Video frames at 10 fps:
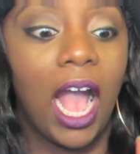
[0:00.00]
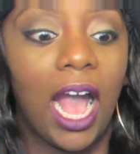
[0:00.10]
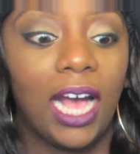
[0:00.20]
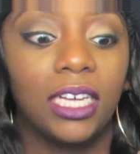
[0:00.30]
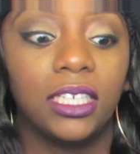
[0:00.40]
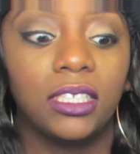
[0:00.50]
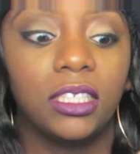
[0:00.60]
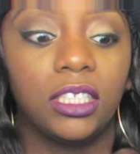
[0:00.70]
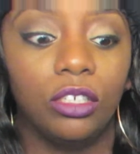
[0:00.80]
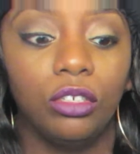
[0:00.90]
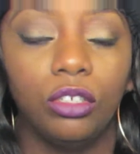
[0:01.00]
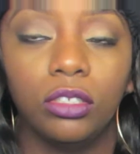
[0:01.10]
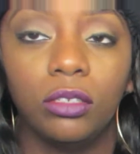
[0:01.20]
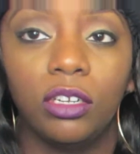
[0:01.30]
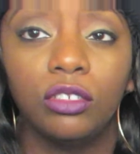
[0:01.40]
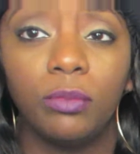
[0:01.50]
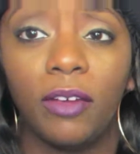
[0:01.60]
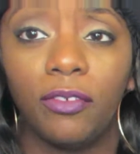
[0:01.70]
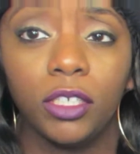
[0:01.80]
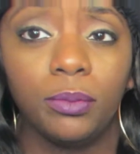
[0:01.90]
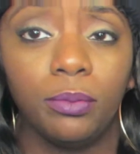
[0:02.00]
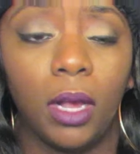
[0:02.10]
I still use it. It's my first